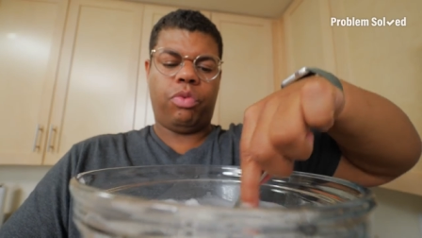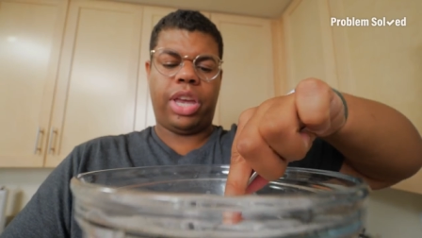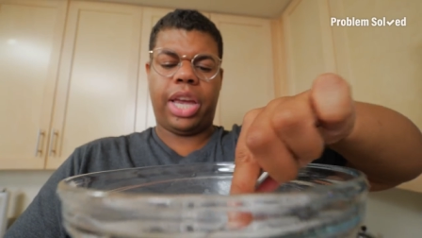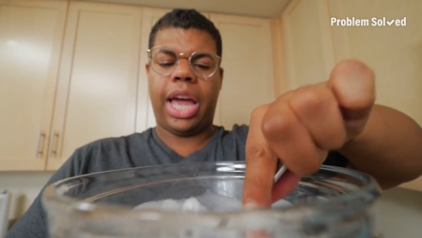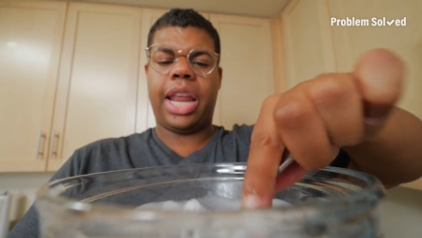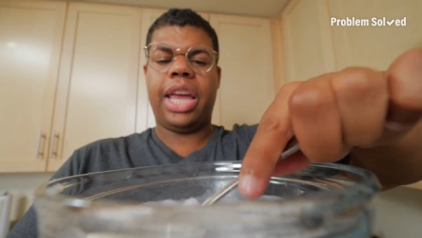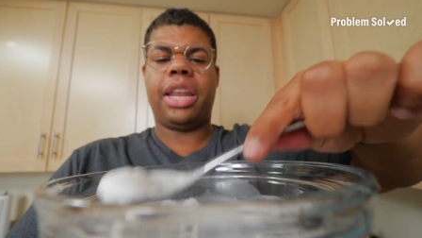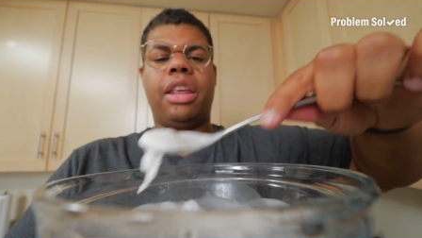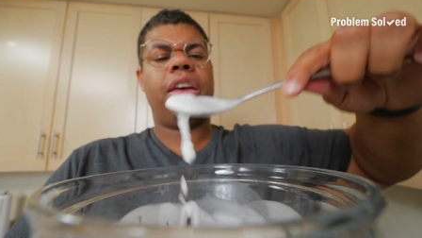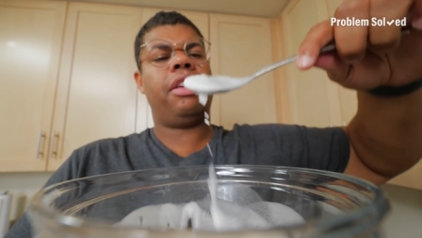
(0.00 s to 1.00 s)
We got it,
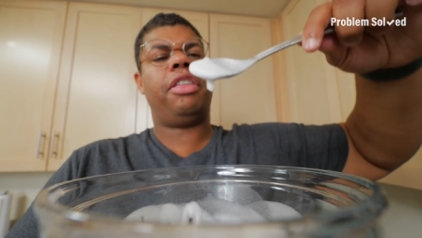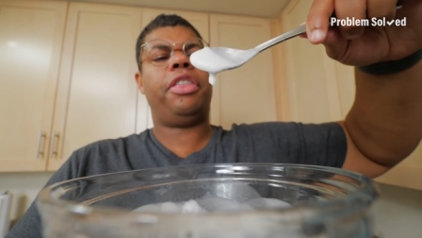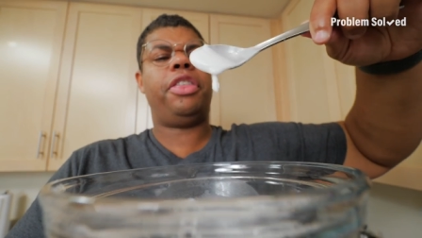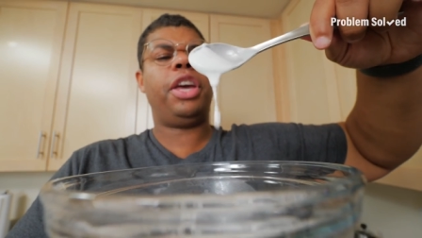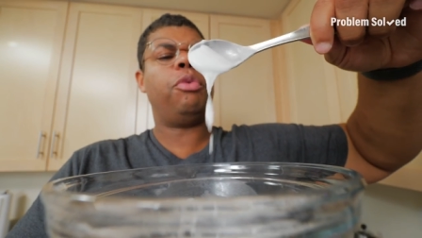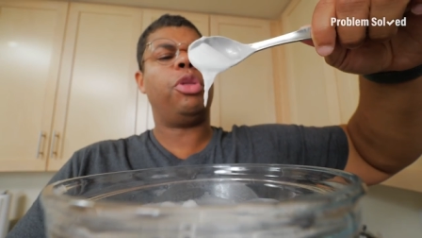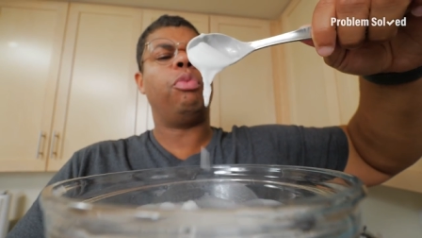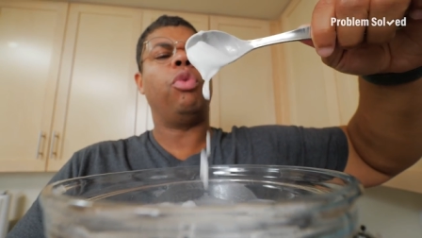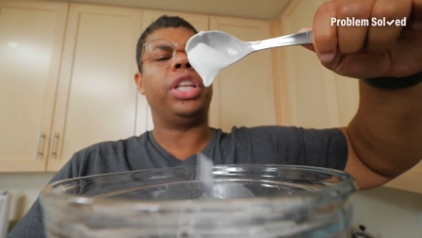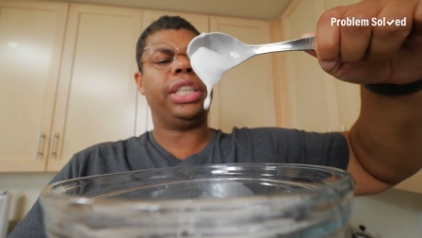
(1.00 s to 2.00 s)
thick with
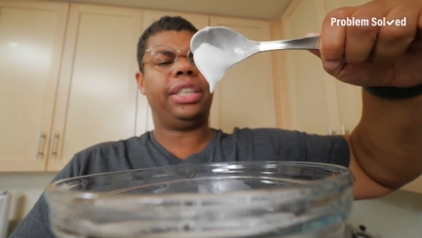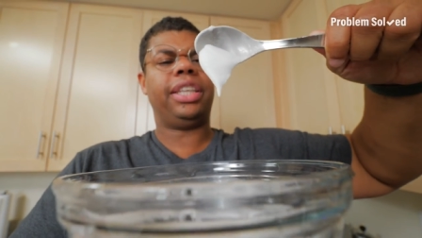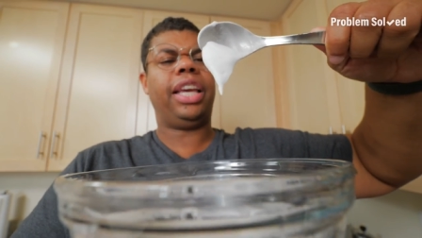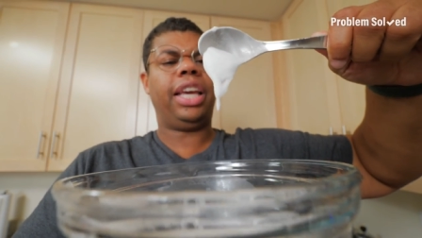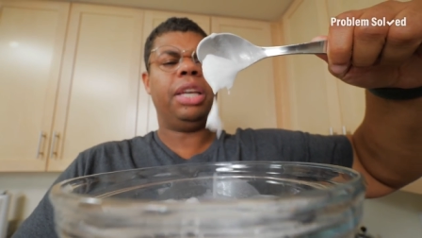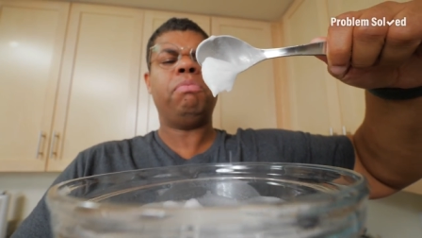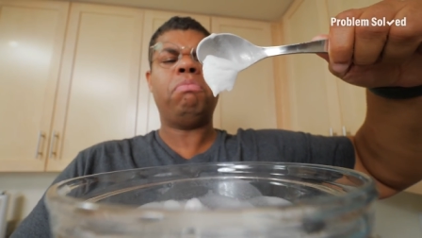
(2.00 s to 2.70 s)
1C.